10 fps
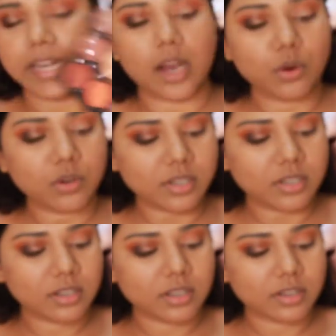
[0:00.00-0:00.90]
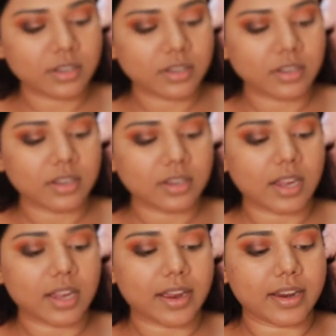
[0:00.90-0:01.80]
Out,
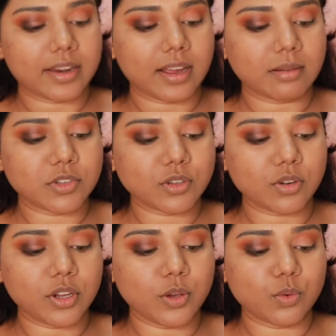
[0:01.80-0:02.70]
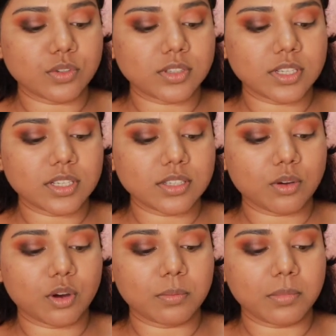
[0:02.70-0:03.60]
and I'm just going to use this
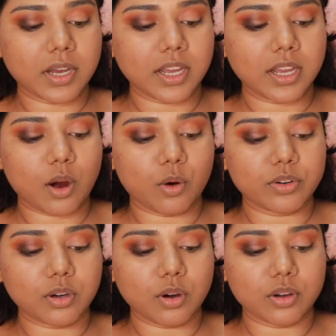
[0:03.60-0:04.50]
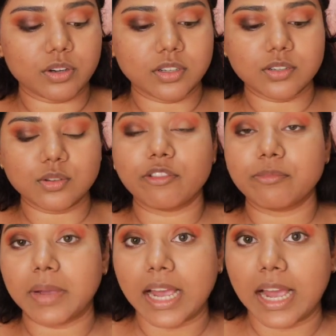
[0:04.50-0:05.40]
on my outer corners of
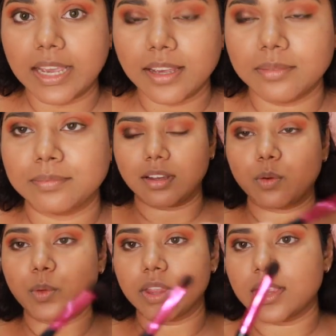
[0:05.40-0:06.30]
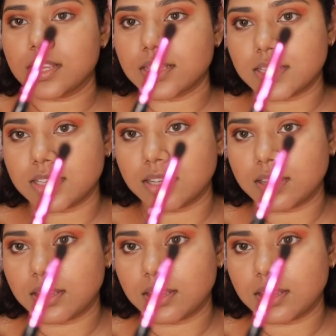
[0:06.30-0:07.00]
my eye with this